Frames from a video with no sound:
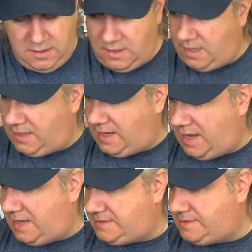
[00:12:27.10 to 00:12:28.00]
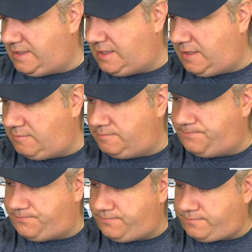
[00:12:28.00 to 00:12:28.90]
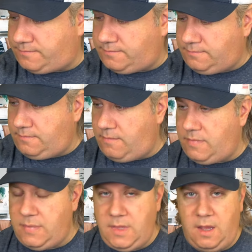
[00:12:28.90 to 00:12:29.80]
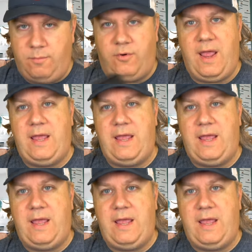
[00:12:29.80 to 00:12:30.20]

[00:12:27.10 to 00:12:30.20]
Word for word: I got um, a brand